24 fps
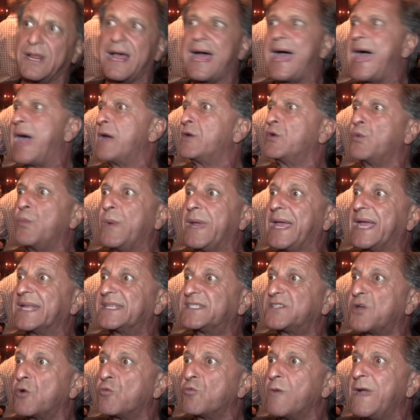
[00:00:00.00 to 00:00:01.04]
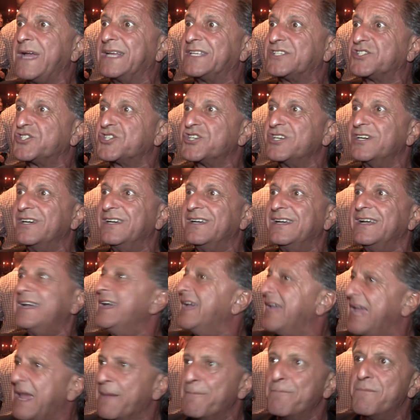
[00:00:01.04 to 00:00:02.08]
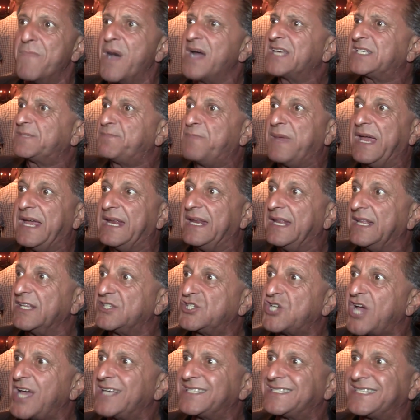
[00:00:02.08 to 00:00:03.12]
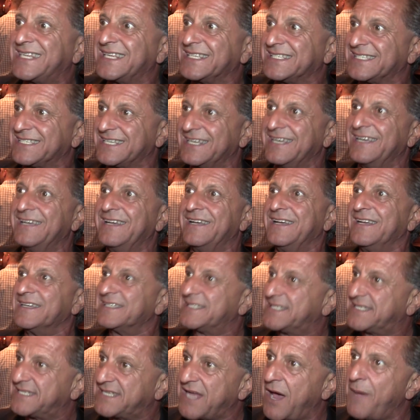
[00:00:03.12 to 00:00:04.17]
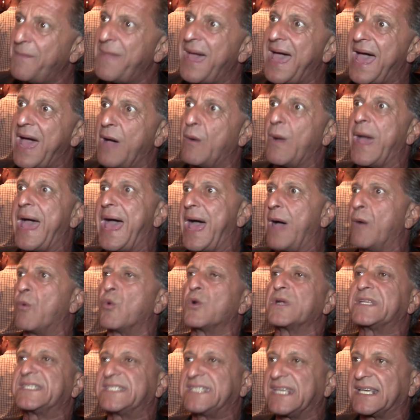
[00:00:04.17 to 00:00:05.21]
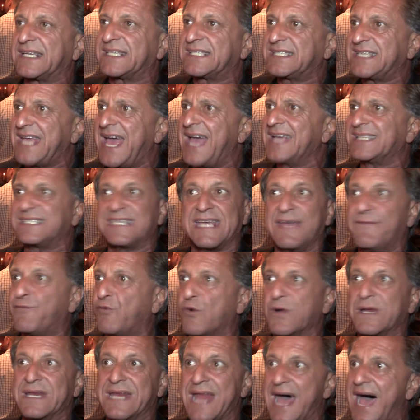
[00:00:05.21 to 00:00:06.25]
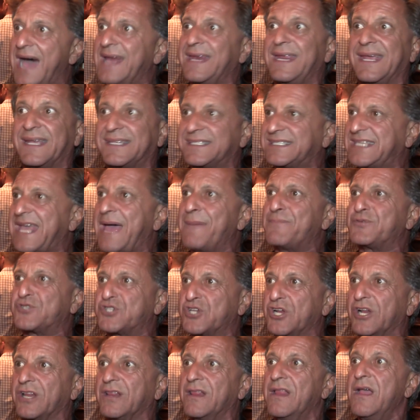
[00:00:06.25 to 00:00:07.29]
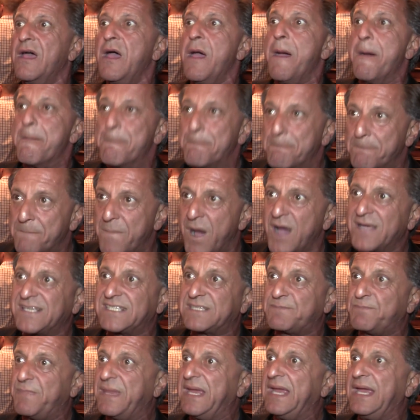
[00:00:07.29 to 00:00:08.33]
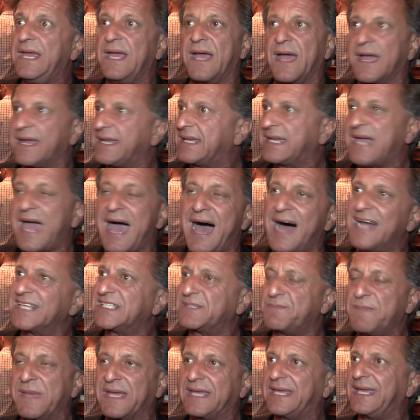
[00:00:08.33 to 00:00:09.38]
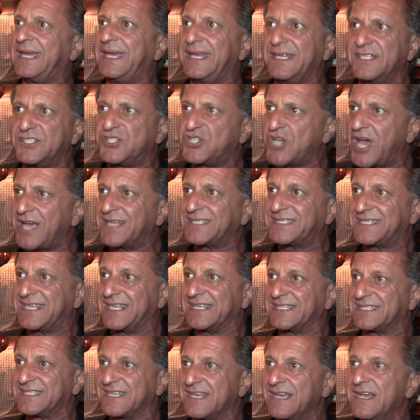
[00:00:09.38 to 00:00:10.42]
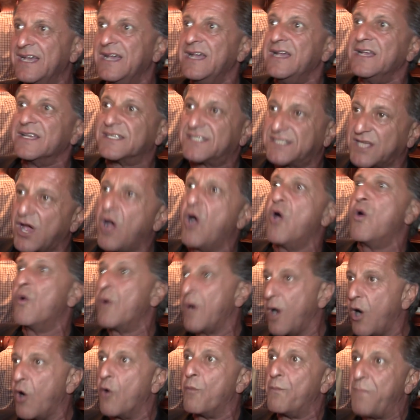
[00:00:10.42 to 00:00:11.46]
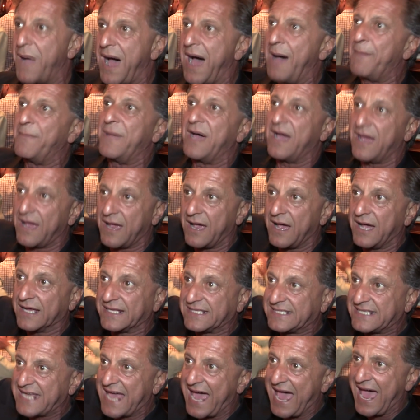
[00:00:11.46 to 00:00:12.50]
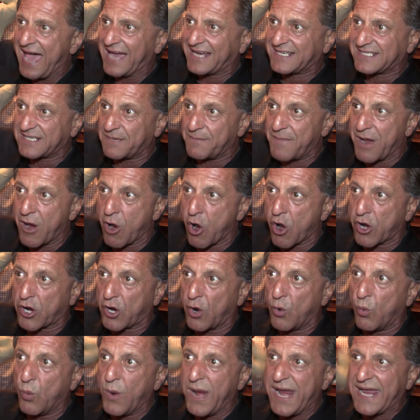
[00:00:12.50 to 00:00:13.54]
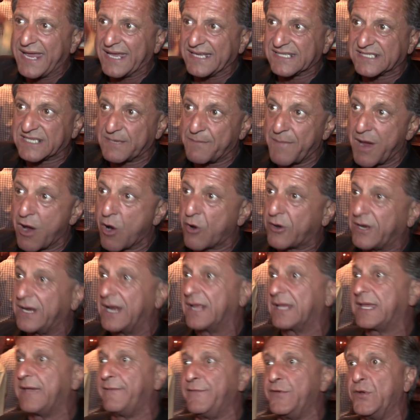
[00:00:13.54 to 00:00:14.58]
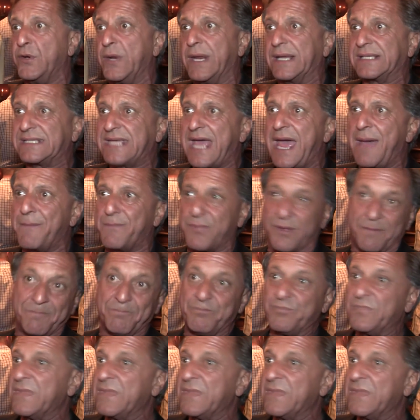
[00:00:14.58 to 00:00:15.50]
how did we get so rich? It must be an injustice. Somehow our success, if we're not exceptional, must be a cosmic injustice. So Obama attacks America, weakens America, and I'll give you an example.